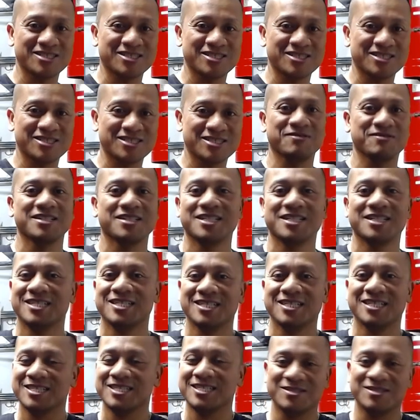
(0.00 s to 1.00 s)
You know,
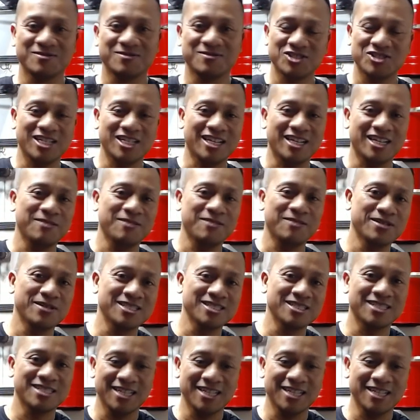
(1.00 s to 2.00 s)
don't shake
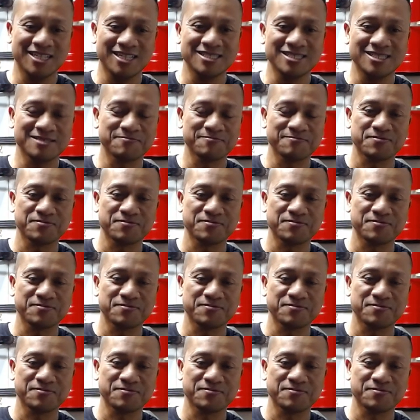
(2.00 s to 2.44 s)
anybody's hands.